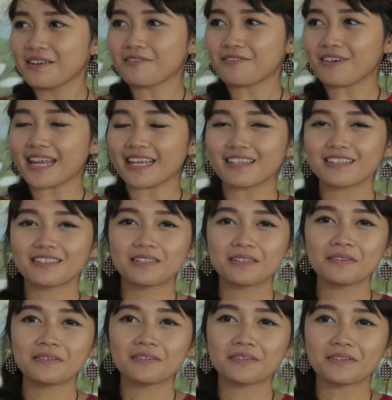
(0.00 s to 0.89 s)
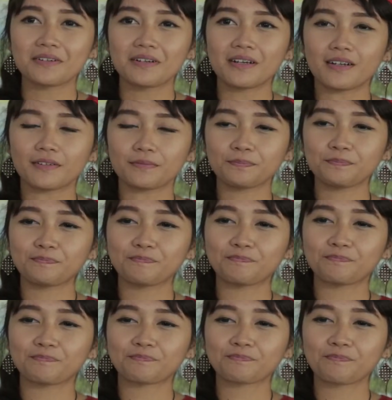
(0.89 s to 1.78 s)
Right. So
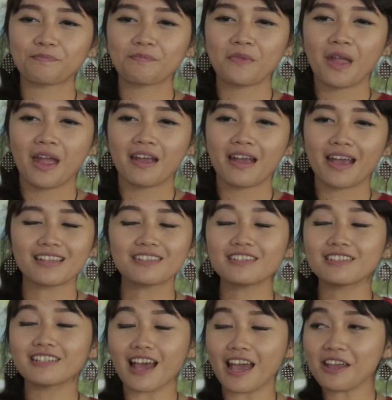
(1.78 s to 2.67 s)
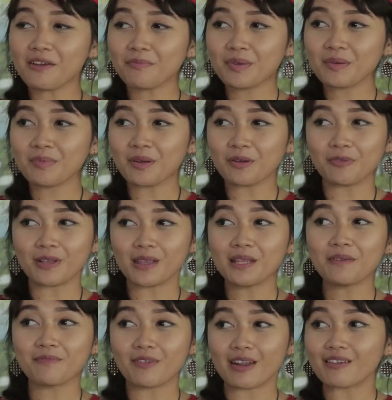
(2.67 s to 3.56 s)
as a Dayak people, we
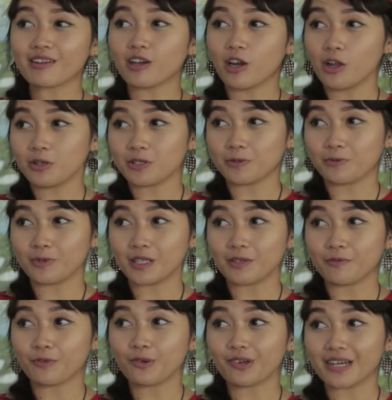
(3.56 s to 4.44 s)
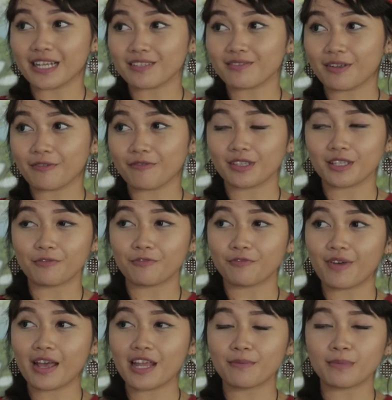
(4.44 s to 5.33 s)
live very close with the forest, like with the
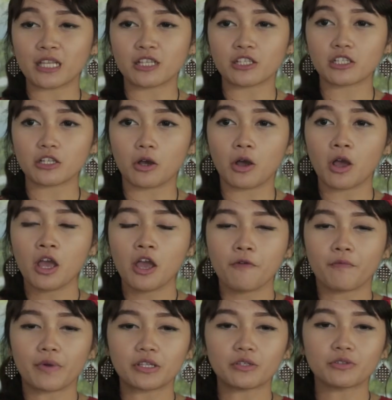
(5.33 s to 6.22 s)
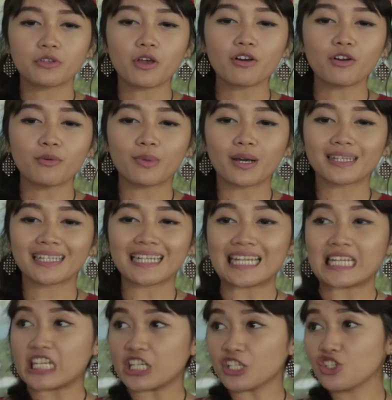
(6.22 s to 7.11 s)
environment. So when you talk about
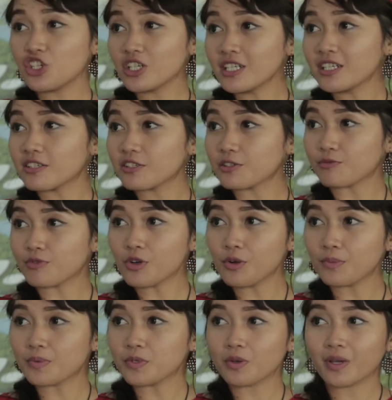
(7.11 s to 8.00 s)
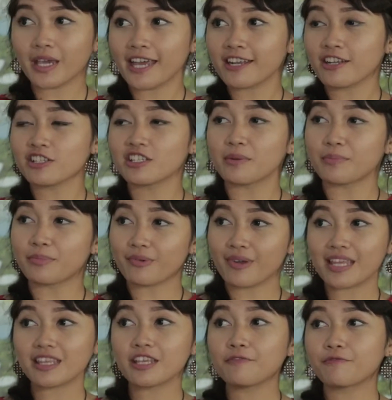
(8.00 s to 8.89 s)
indigenous groups, you cannot
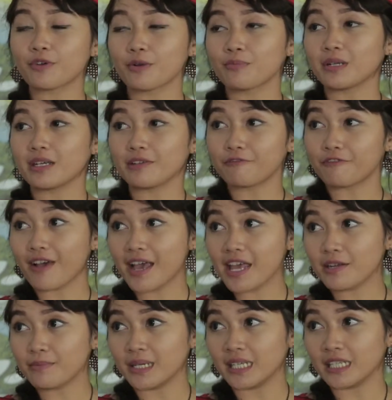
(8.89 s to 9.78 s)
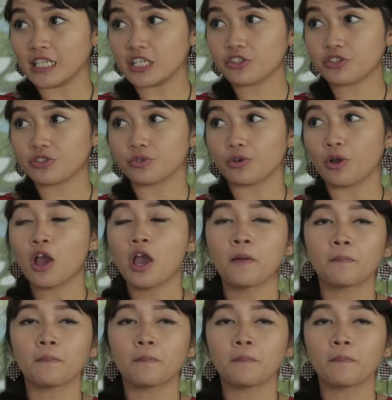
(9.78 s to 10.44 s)
separate it from the environment issue.